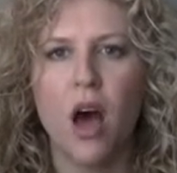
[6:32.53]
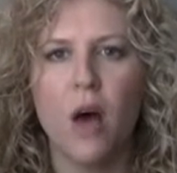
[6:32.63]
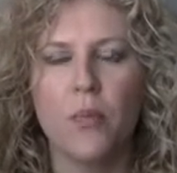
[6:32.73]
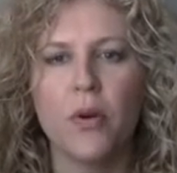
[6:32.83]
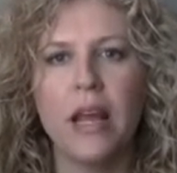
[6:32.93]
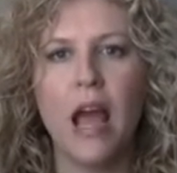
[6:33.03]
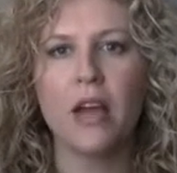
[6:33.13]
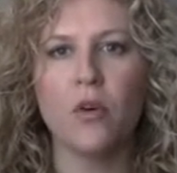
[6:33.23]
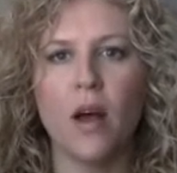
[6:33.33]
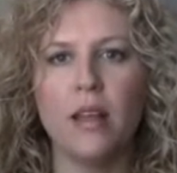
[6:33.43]
a pretty
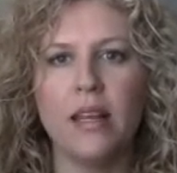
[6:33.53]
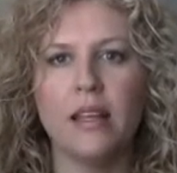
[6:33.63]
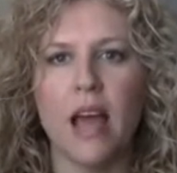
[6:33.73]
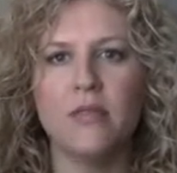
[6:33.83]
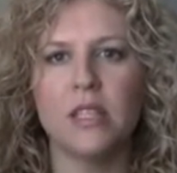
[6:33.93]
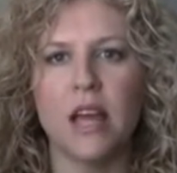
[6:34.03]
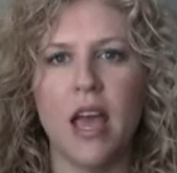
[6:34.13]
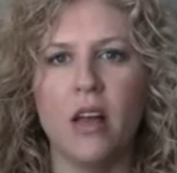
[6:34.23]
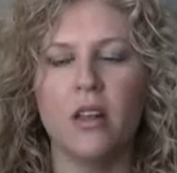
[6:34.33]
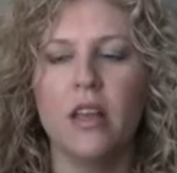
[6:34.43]
high quality
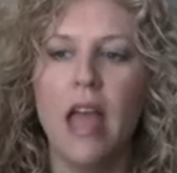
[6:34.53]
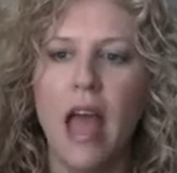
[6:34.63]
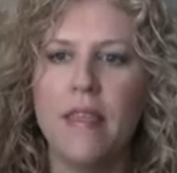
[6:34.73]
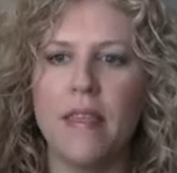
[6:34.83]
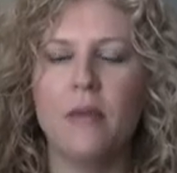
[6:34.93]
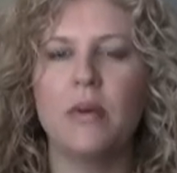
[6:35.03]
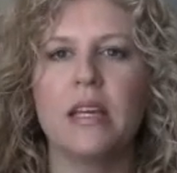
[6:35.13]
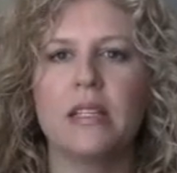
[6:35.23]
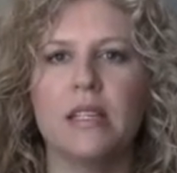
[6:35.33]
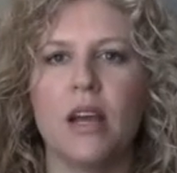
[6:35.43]
lifestyle, and then they would
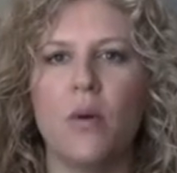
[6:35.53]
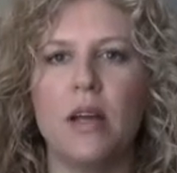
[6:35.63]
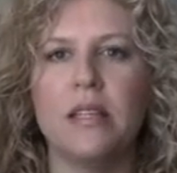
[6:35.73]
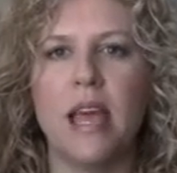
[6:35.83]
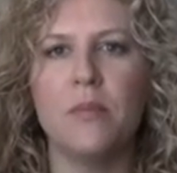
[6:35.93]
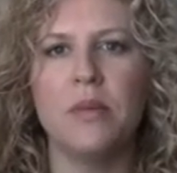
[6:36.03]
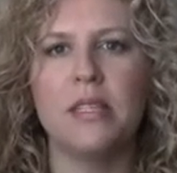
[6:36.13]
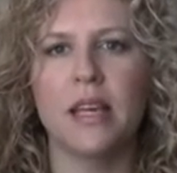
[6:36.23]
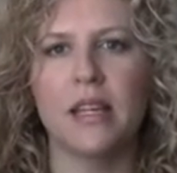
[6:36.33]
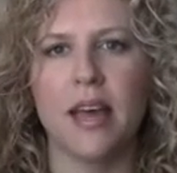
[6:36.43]
get sick one day and be
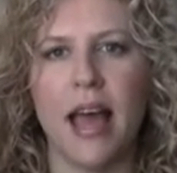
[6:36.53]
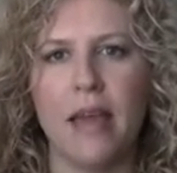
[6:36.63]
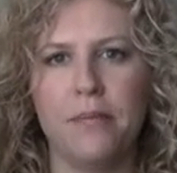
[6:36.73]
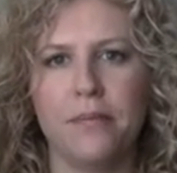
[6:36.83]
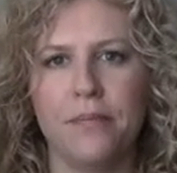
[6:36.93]
sick and die.